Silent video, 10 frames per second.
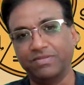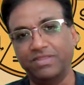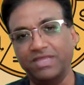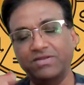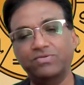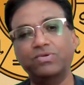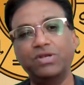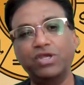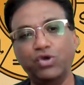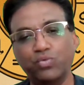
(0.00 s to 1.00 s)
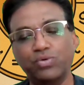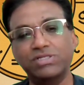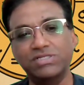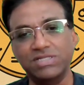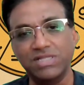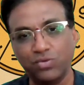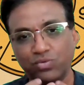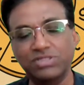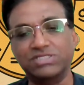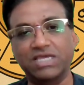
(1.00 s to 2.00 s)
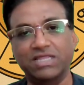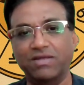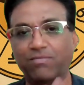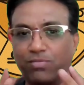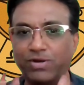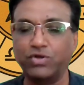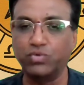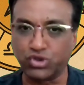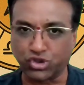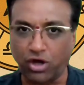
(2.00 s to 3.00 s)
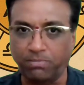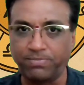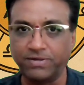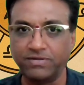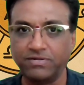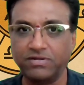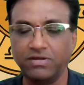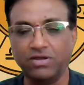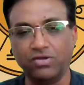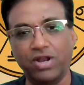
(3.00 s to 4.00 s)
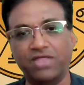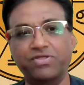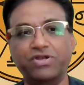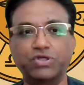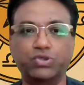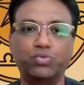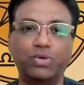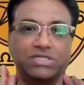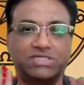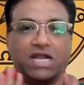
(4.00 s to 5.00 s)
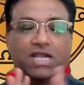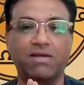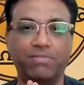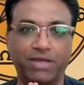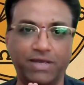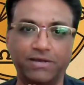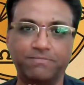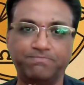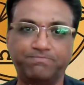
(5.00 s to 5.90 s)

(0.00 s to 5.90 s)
Then only you will see. The moment you stop, your other issue will start coming in.